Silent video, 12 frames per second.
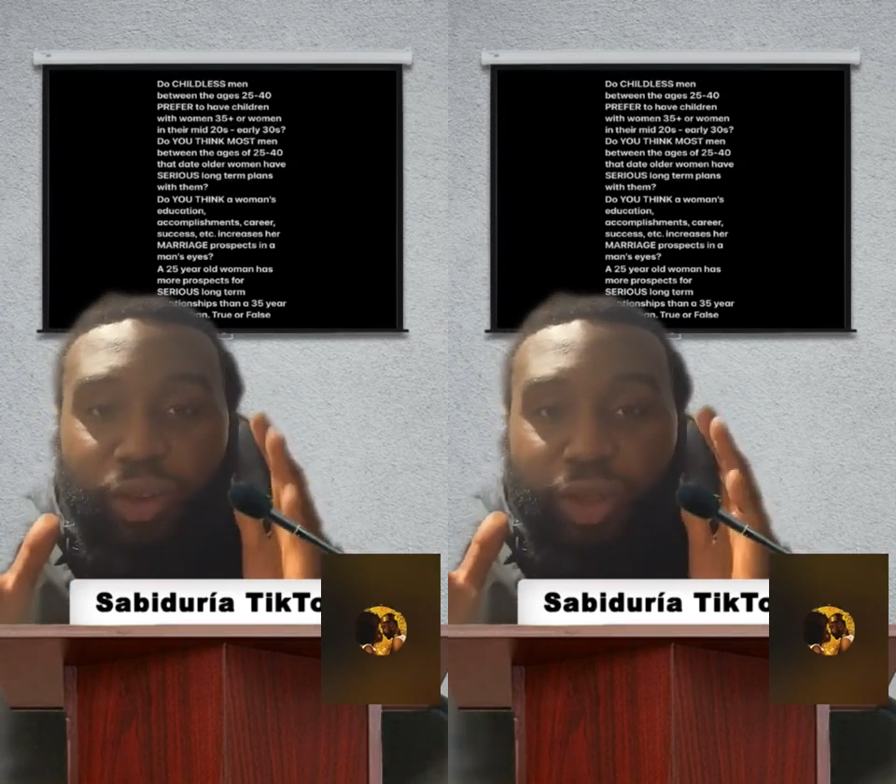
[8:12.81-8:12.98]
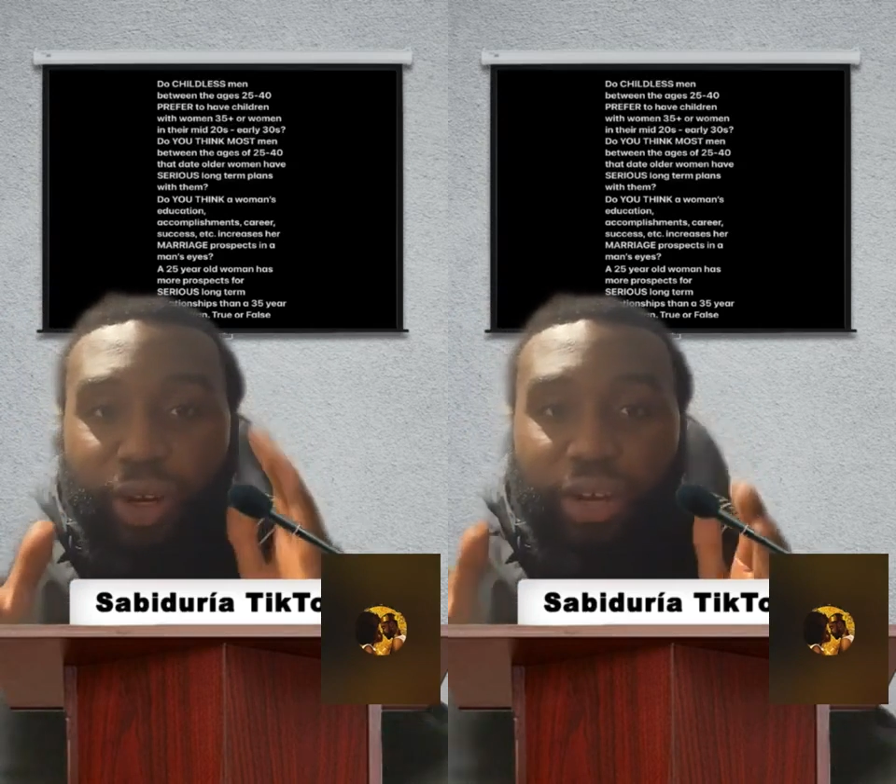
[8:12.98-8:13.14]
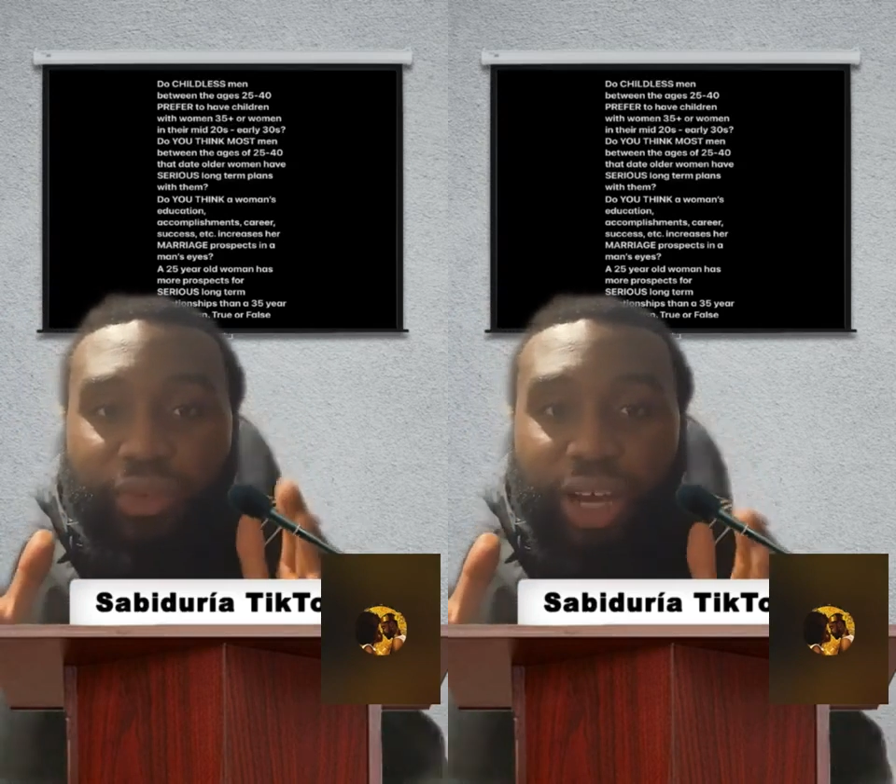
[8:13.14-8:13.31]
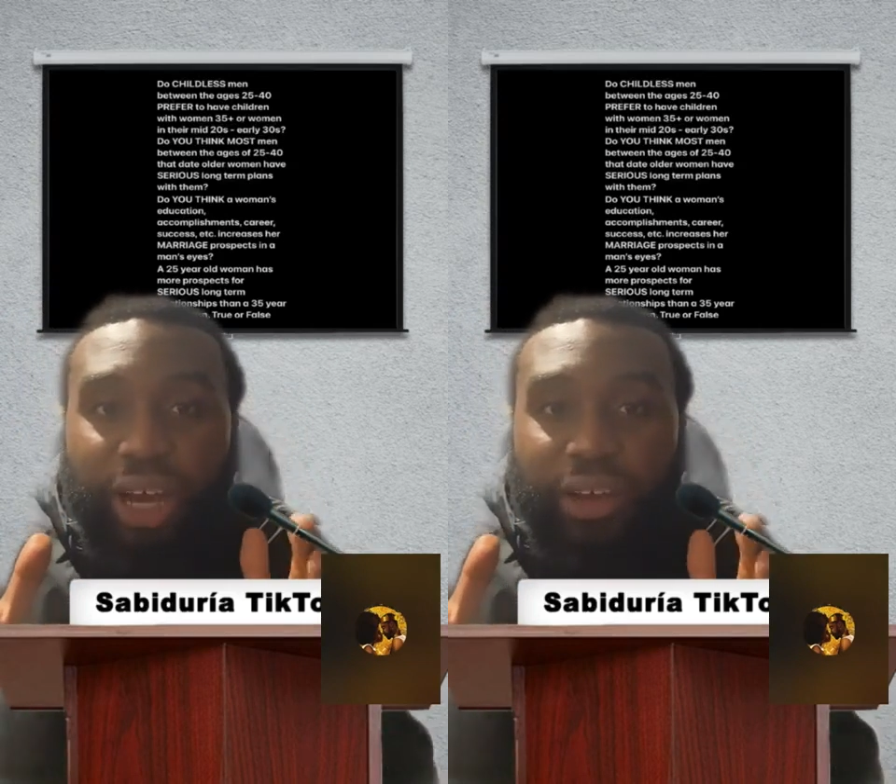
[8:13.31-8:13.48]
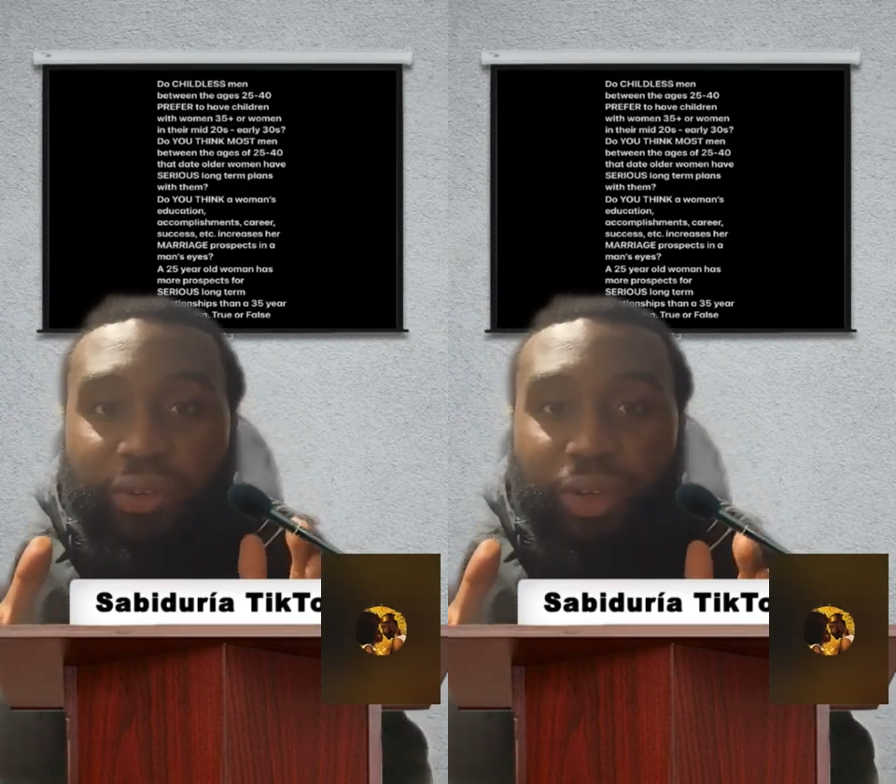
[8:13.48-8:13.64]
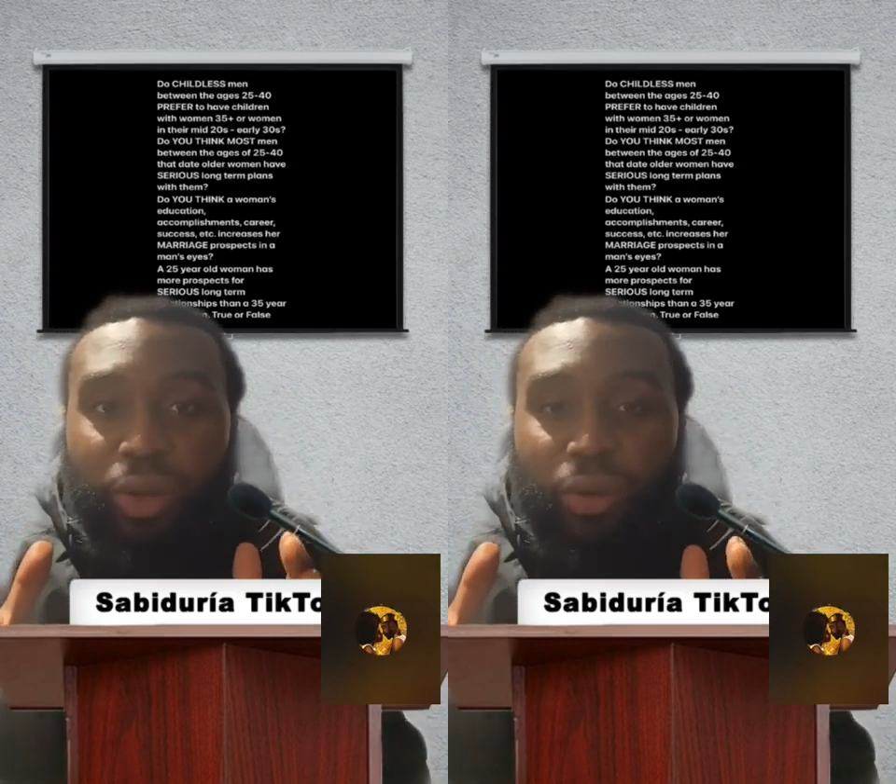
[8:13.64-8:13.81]

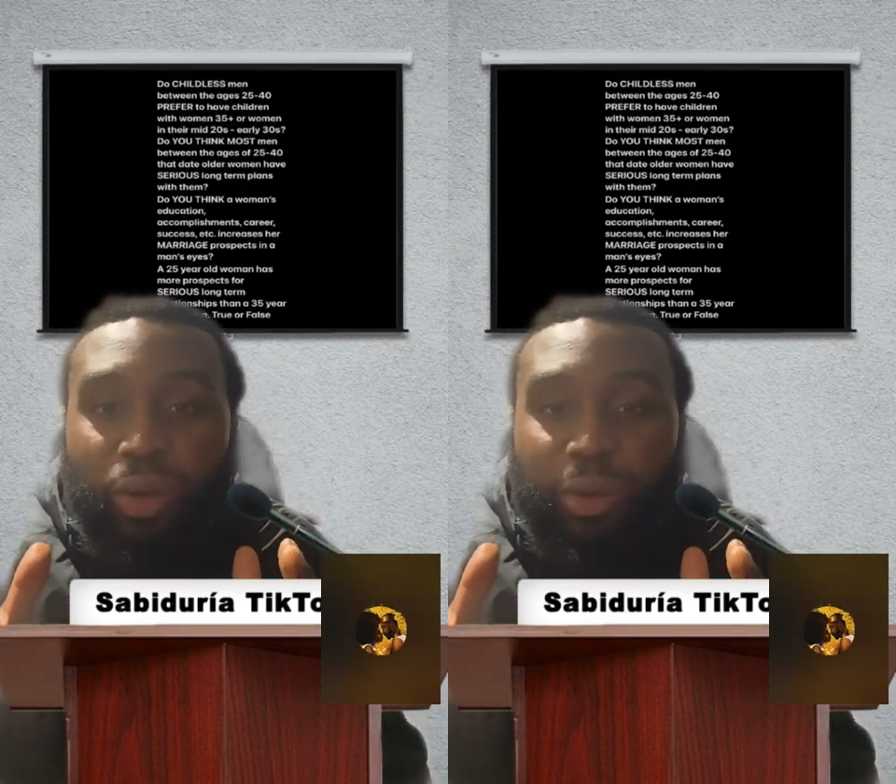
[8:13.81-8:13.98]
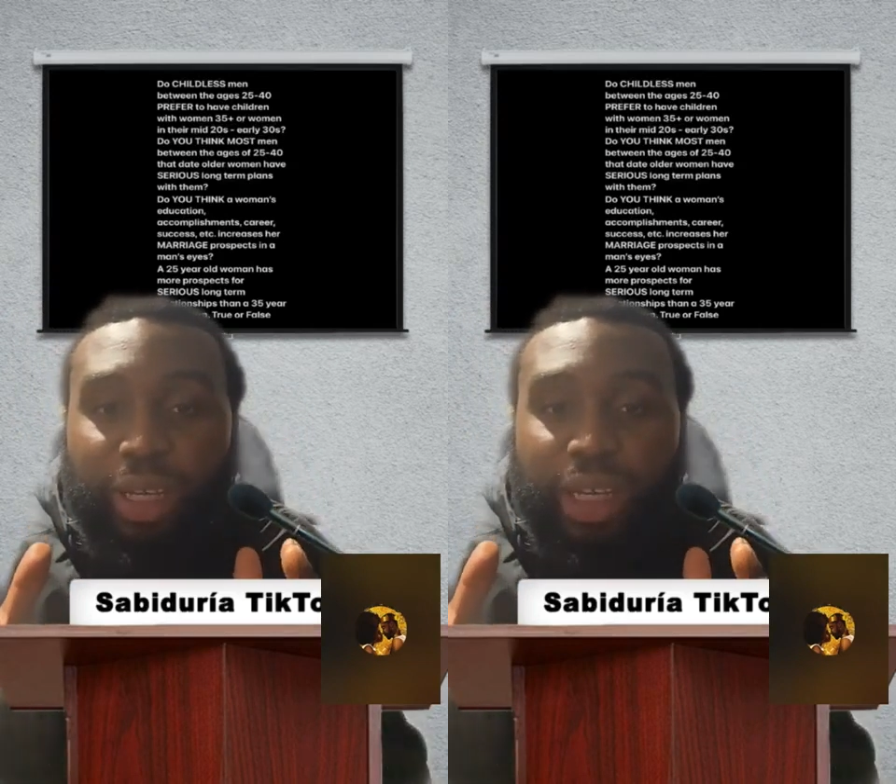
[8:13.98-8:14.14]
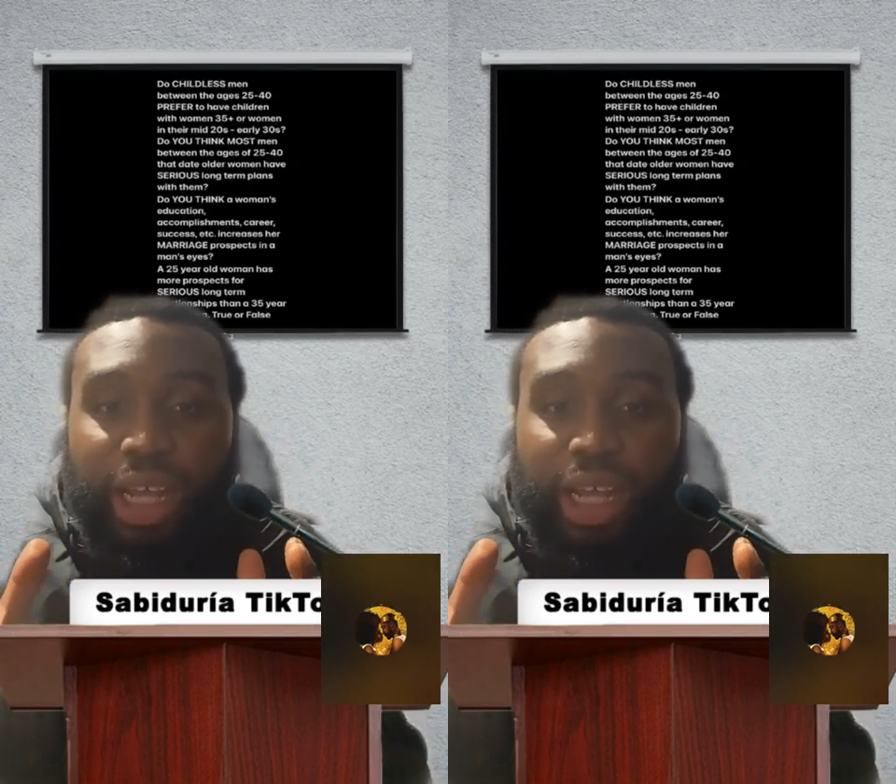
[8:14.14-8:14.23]
35-year-old woman.